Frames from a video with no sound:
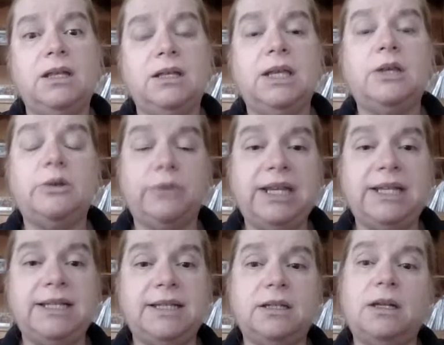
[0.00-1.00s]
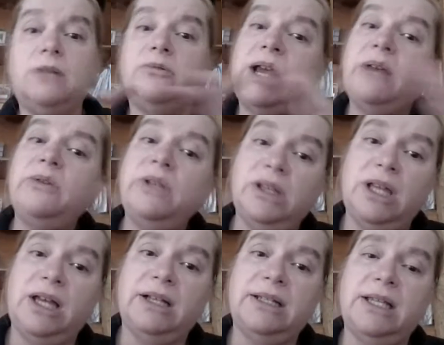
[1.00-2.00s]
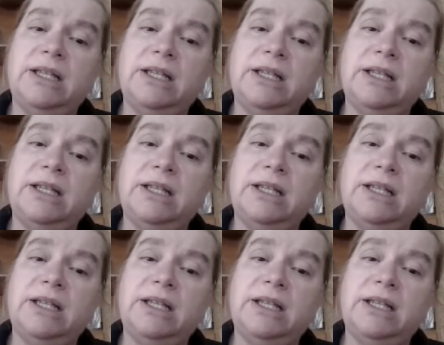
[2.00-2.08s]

increased around the lungs.